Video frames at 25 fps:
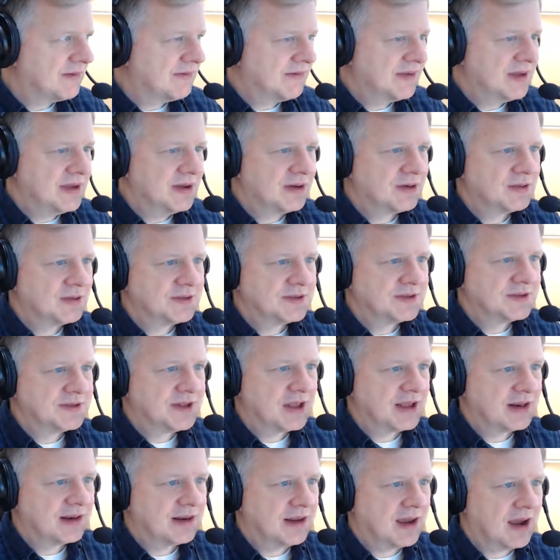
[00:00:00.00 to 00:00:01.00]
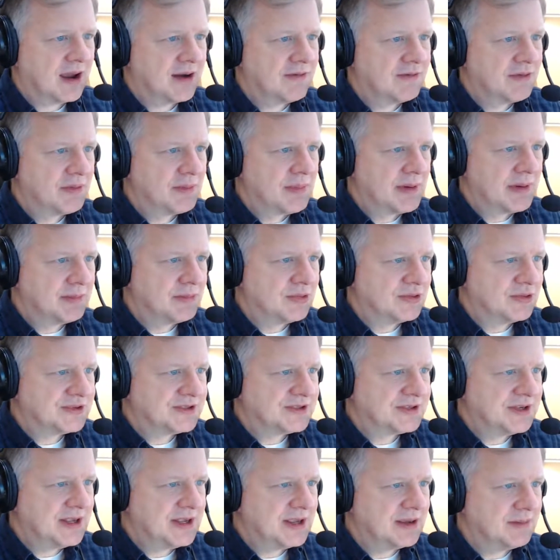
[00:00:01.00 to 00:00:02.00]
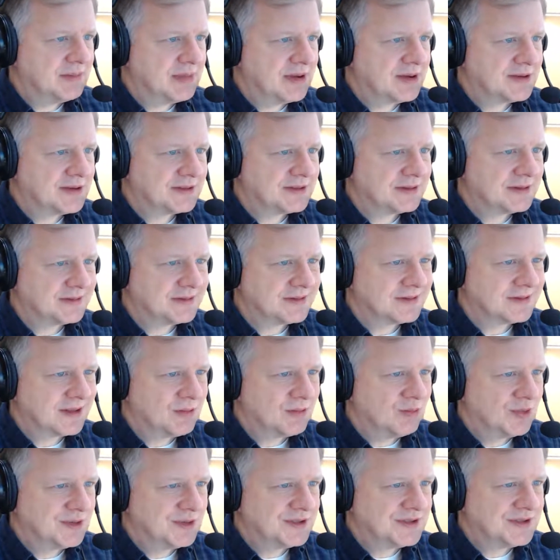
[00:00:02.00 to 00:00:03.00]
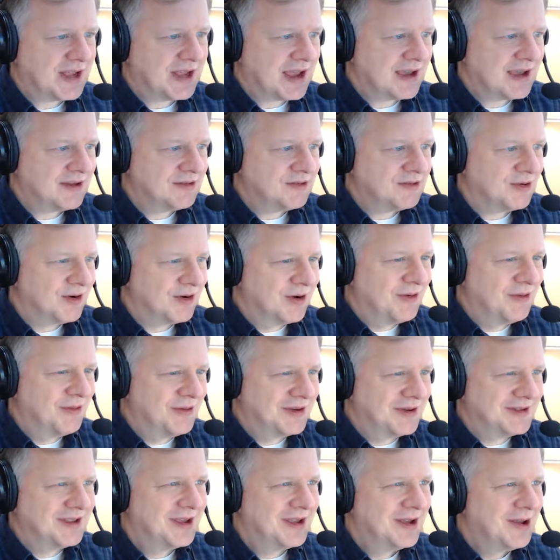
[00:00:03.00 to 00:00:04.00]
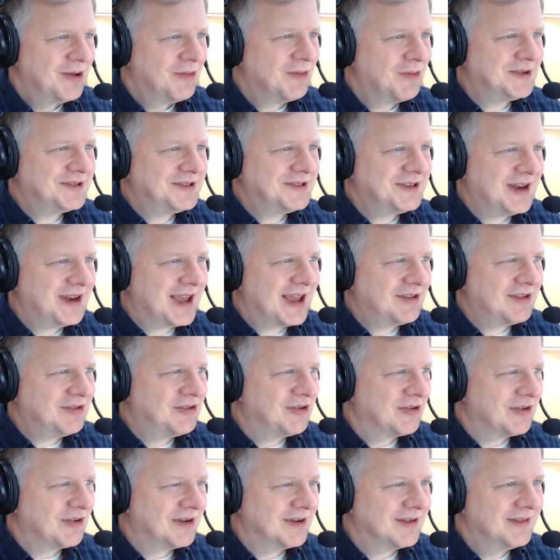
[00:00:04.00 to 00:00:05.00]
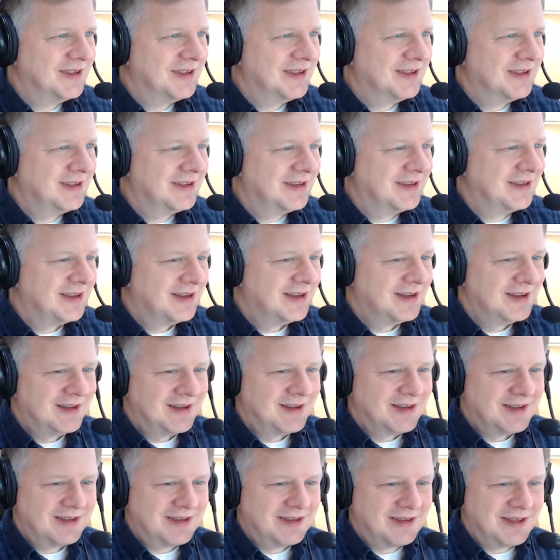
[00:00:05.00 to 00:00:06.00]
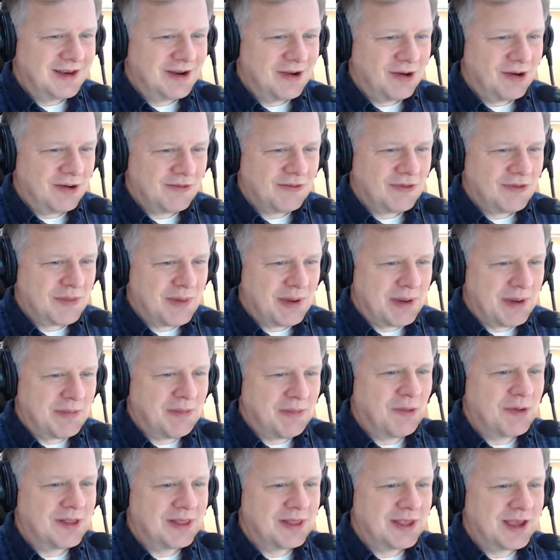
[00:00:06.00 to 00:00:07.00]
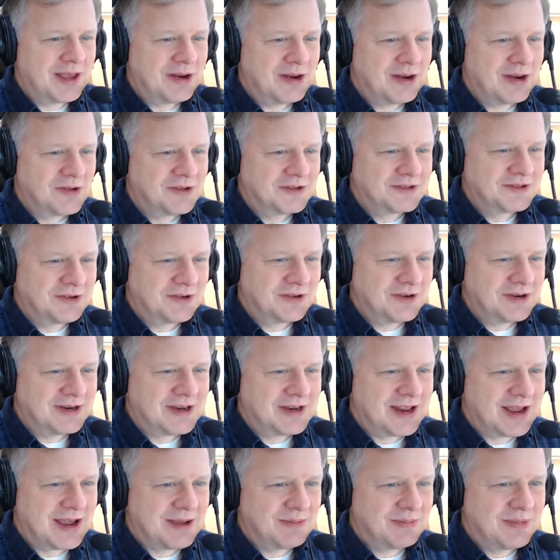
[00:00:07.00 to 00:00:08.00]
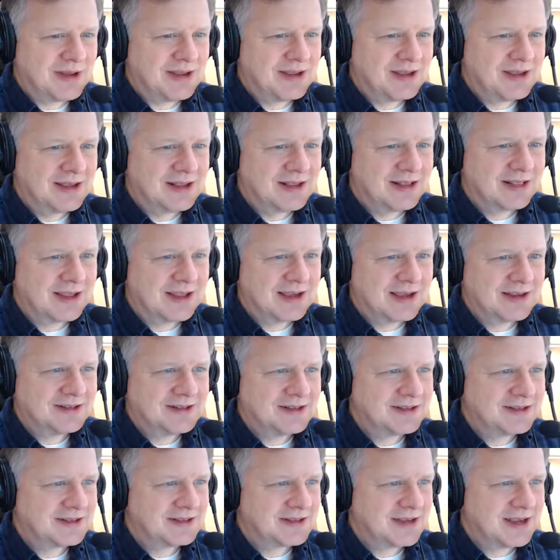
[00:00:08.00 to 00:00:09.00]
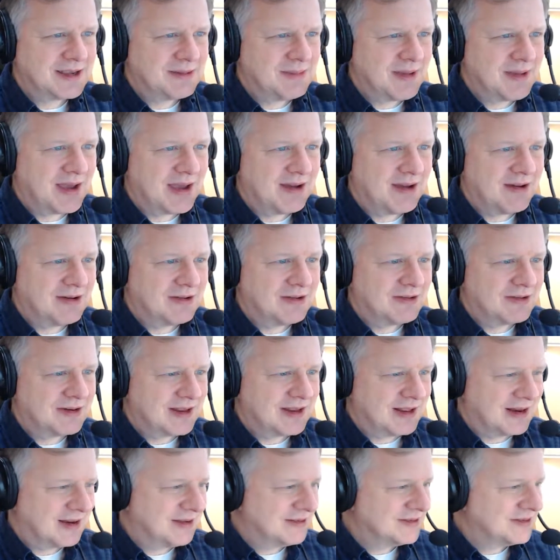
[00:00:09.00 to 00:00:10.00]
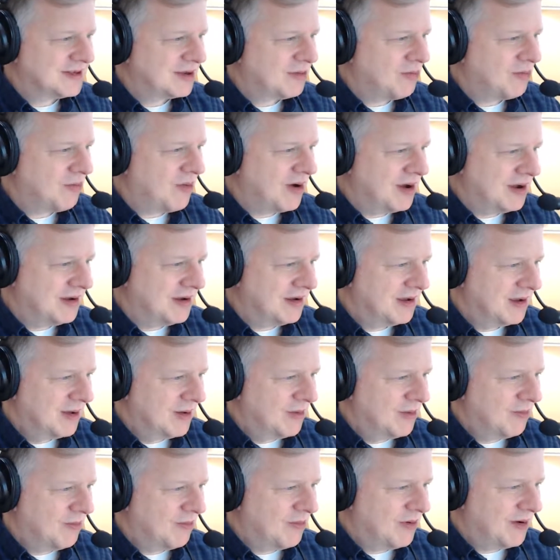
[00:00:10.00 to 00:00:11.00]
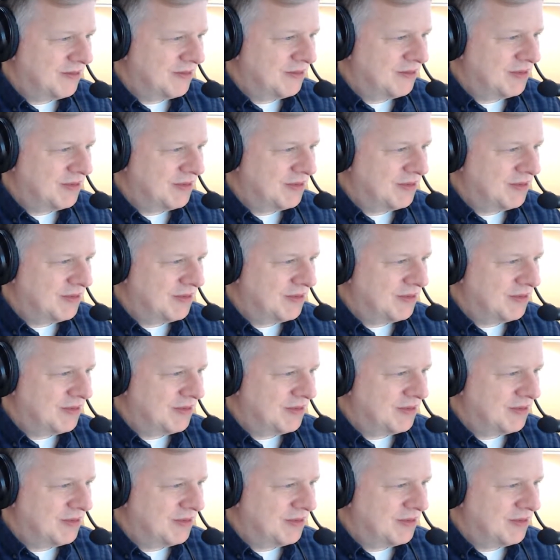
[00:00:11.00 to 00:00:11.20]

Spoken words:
vehicles that I remember seeing, because I was like, "What's Acura? What's an Acura?" Yeah. You know, remember when that all started happening and Lexus came out, and I was like, "Why are we